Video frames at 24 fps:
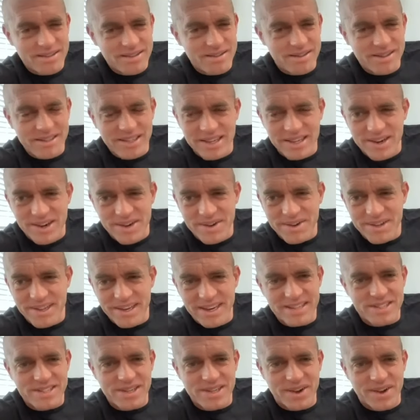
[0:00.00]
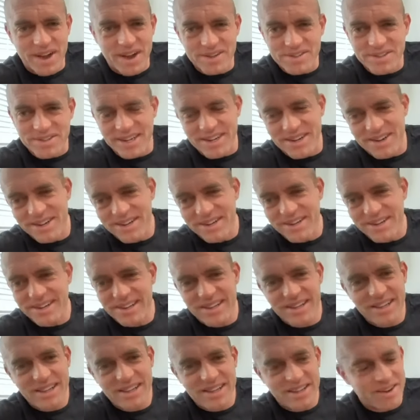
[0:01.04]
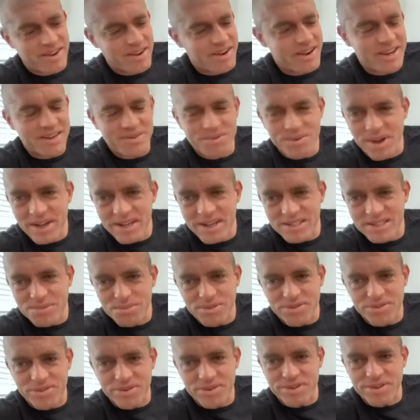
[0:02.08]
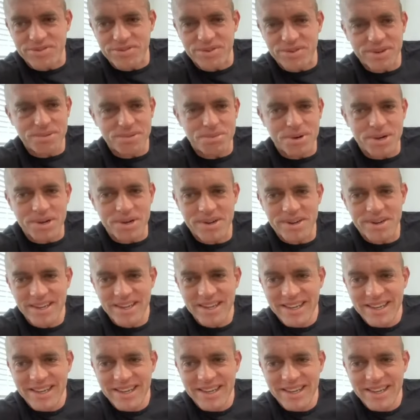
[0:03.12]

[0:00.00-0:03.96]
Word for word: uh, you know? And so I was like, all right, well, I get some referrals for you, bro.